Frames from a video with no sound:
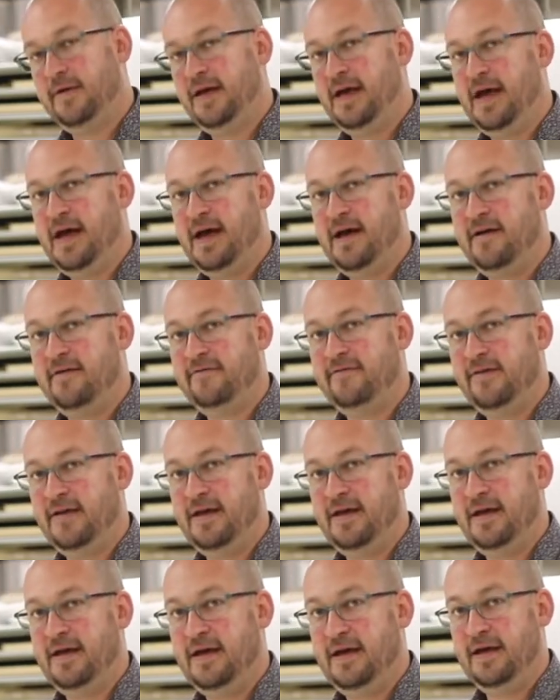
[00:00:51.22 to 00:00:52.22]
we have
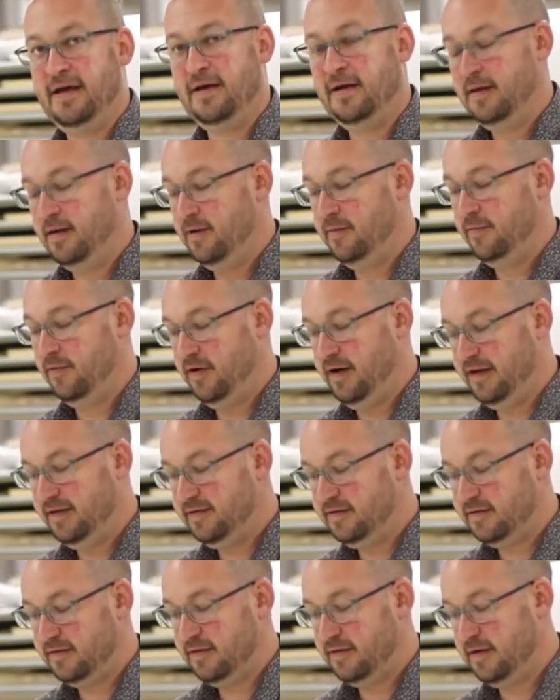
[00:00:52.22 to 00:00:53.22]
a
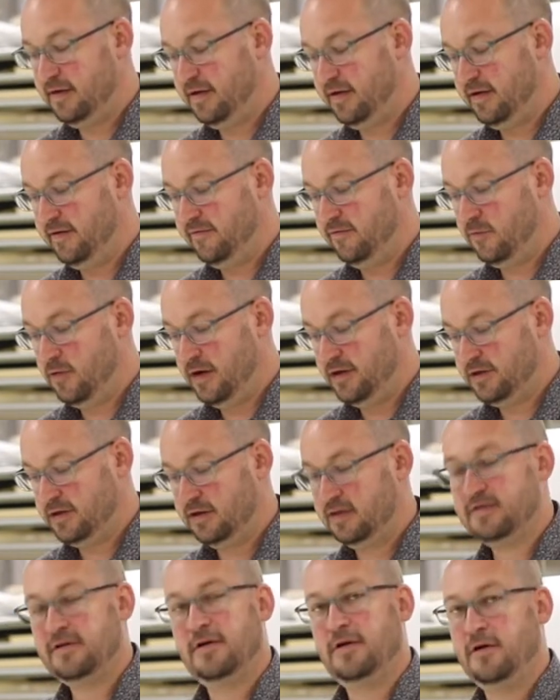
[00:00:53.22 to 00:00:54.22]
print of
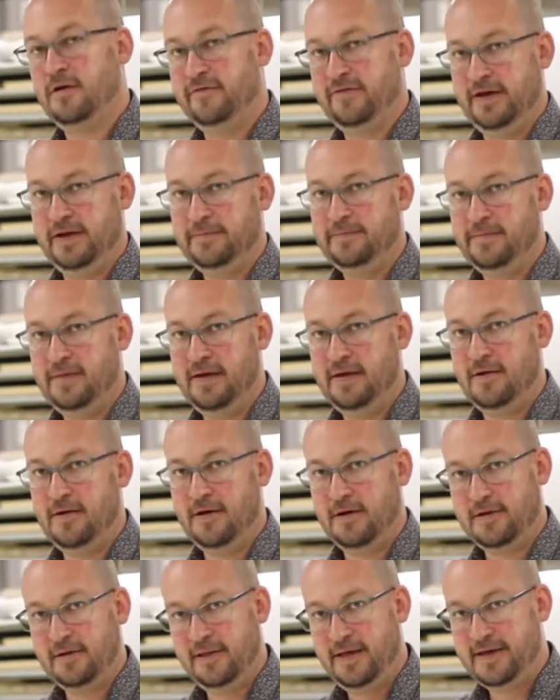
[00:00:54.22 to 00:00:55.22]
Washington Irving in
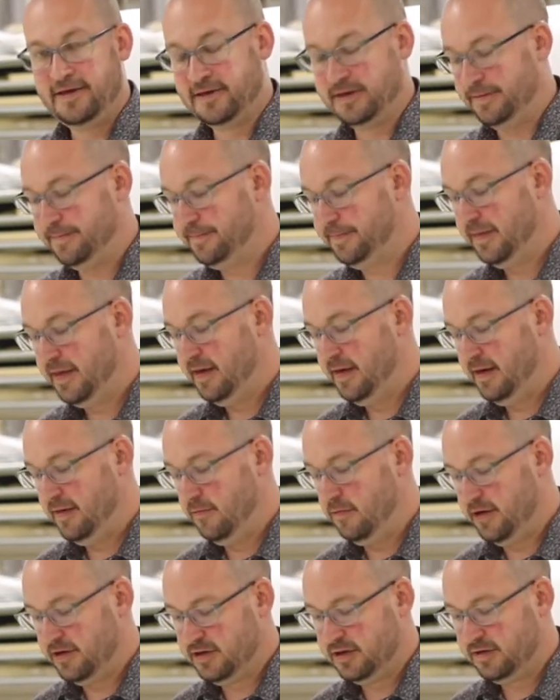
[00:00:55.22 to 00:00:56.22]
our collection.
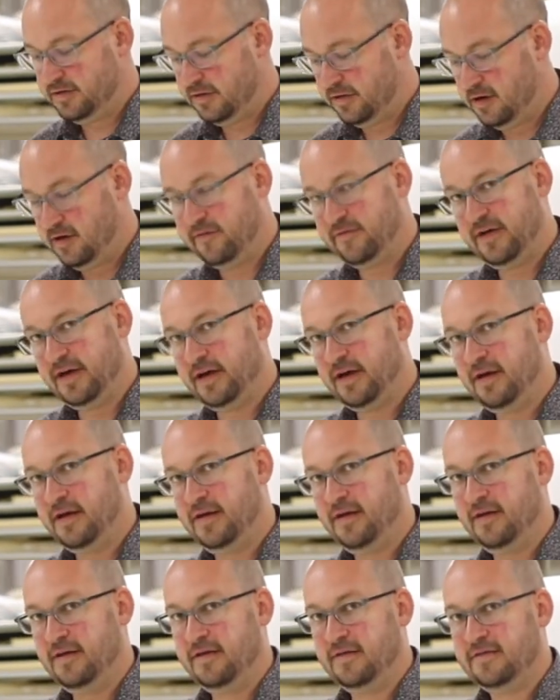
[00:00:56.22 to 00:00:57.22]
And Washington Irving
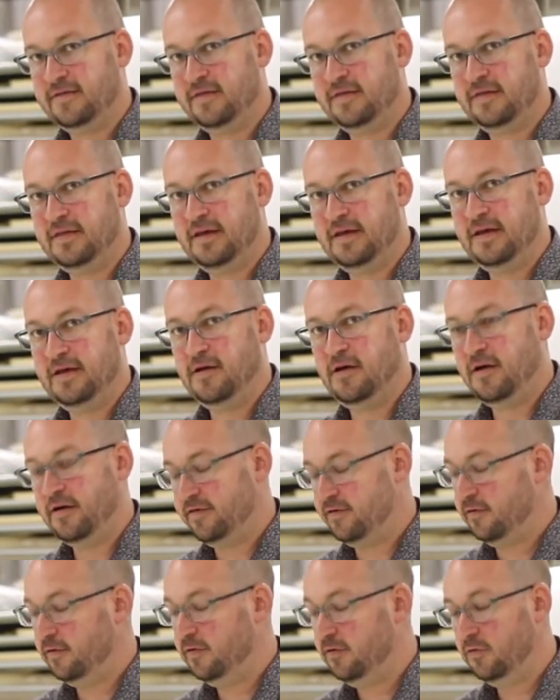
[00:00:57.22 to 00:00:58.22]
is the
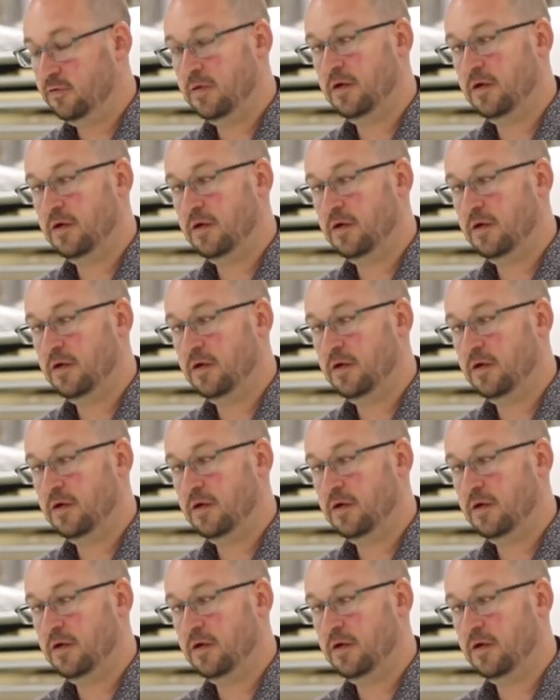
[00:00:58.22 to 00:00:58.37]
author who